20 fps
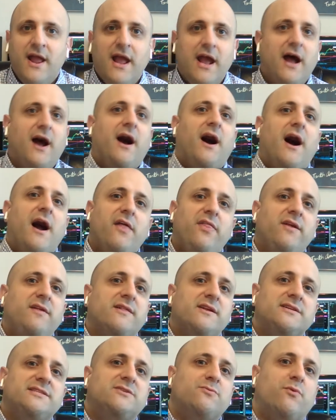I think
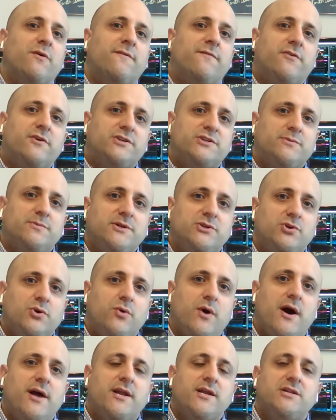the reverse will be
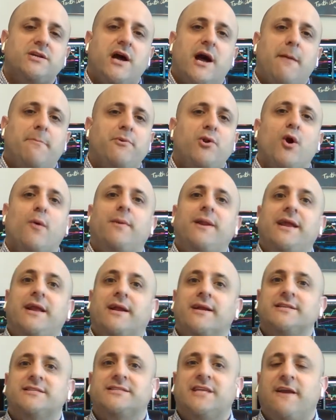true on a top. Nobody
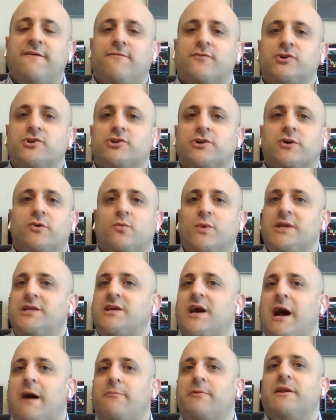can say for sure. We
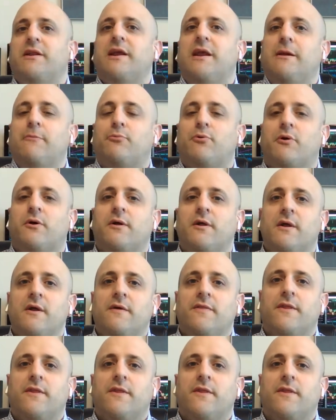topped in April.